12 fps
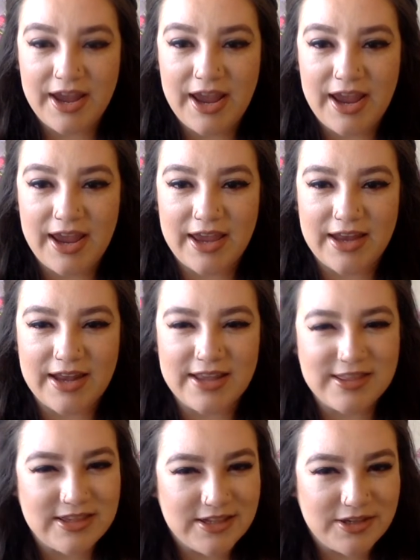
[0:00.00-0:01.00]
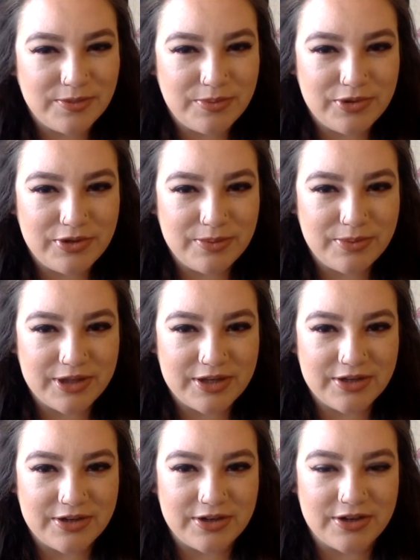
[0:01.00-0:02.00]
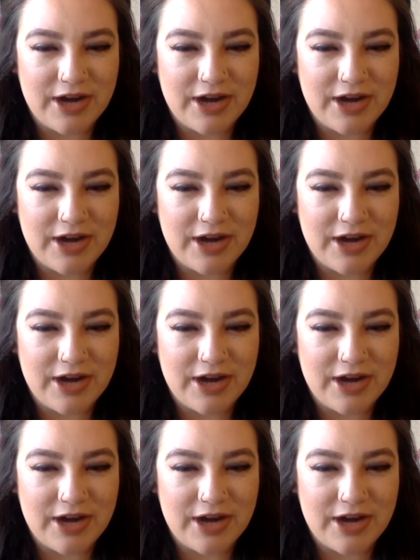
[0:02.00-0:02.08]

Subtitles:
and I think a beauty blender.